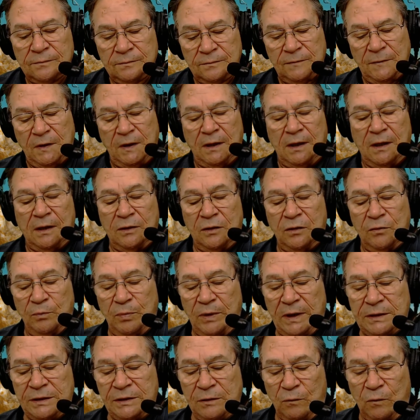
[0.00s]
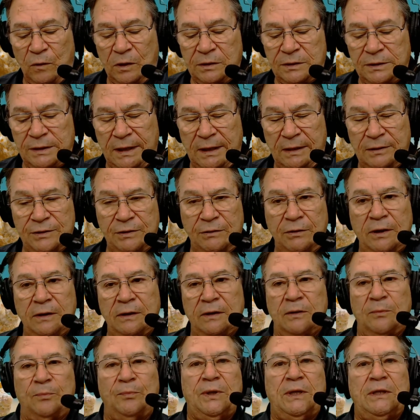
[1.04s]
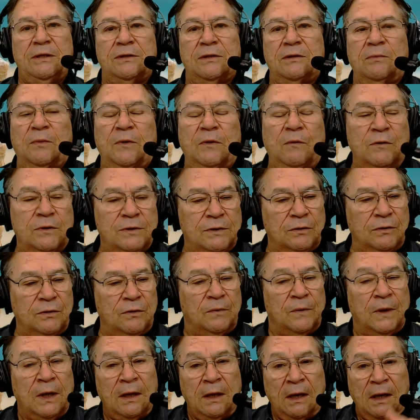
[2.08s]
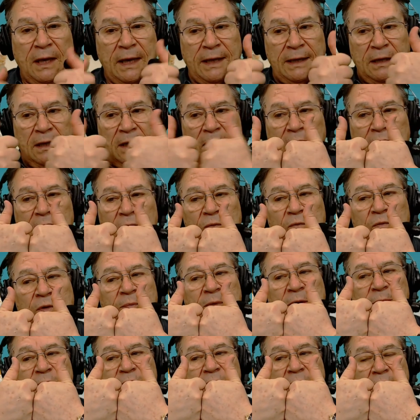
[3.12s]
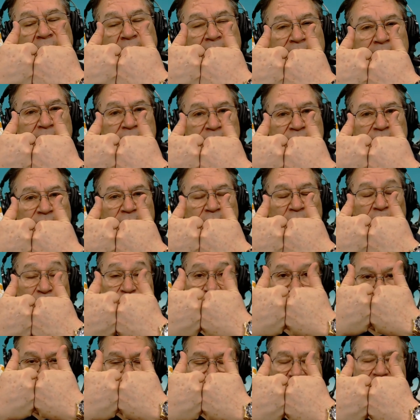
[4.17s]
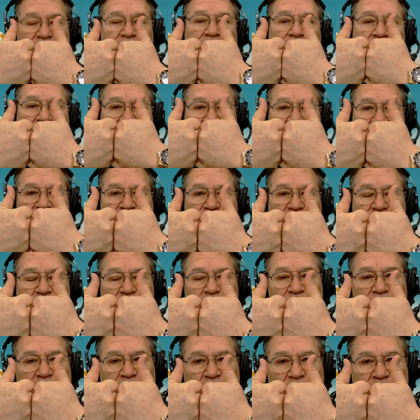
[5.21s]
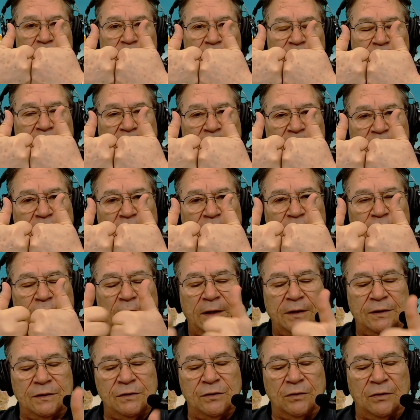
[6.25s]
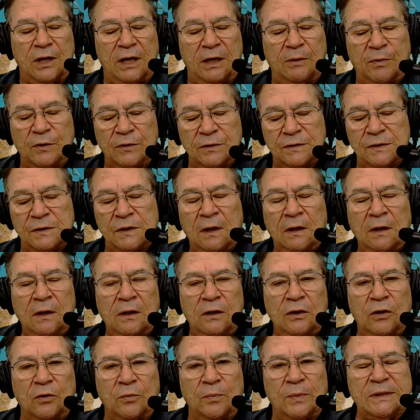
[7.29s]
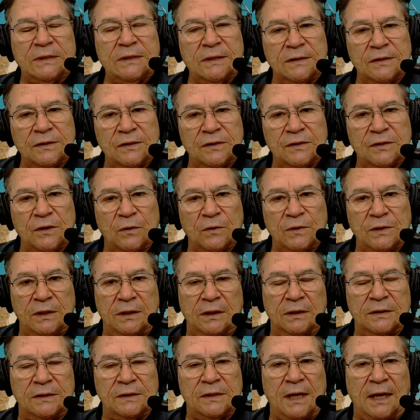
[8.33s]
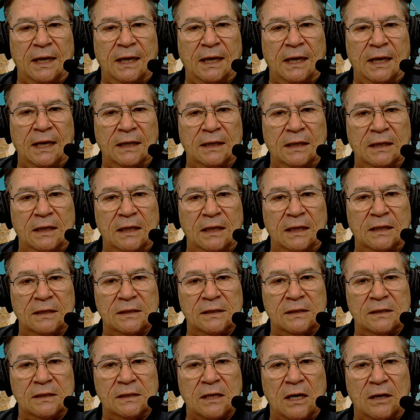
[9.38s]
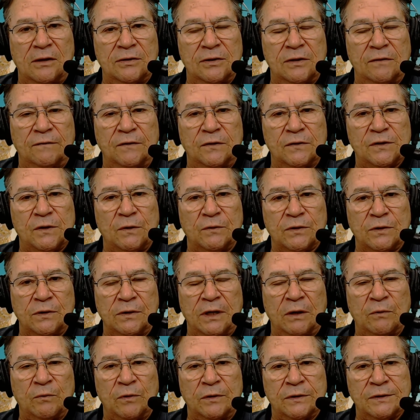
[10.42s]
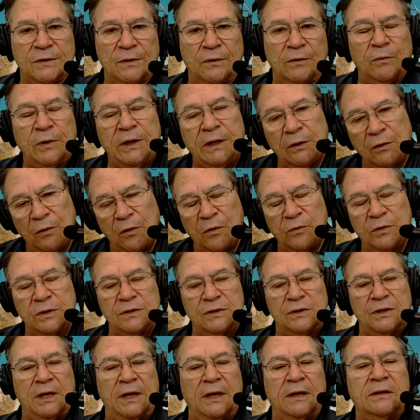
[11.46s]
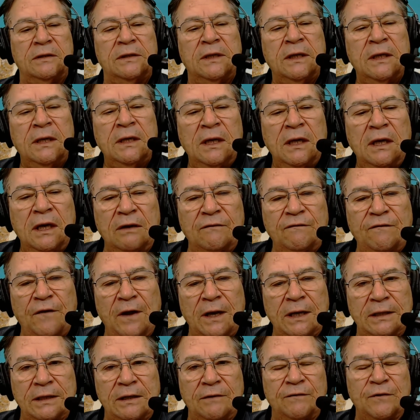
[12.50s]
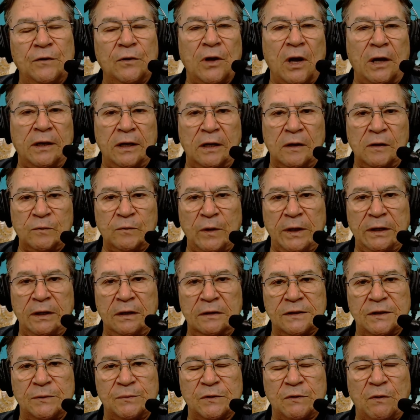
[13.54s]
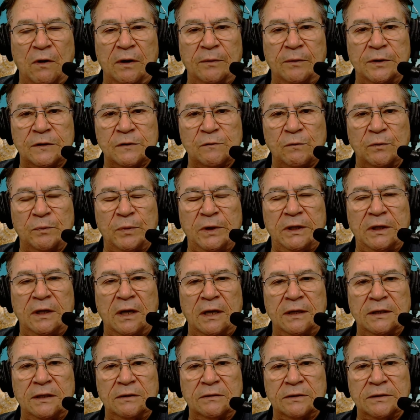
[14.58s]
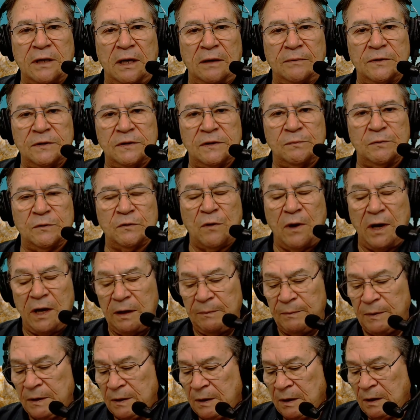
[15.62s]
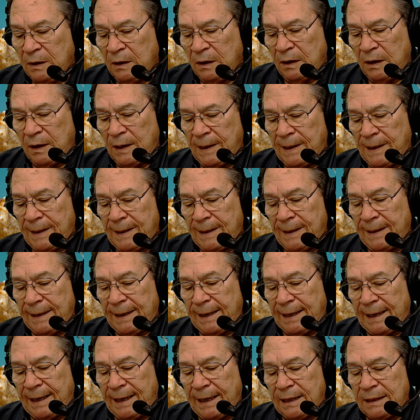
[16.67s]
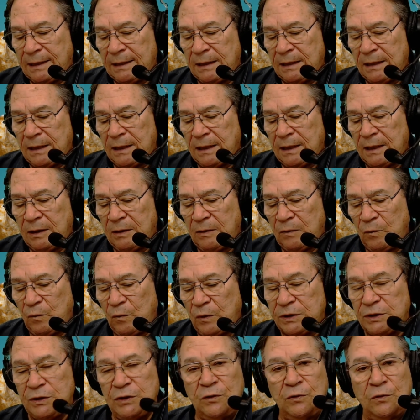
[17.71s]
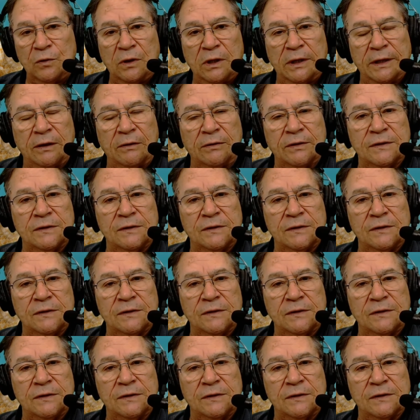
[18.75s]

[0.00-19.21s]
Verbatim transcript: yeah, you bet you want towels. You're out on the beach. Of course you do. Hey, uh, remember to like this video, please. Like this video, share it with your family, your friends, your neighbors, your business associates, and the entirety of your social network so that we can grow this channel. And finally, if you're not already a subscriber, this would be the ideal time to subscribe. Uh, and uh, once you click on the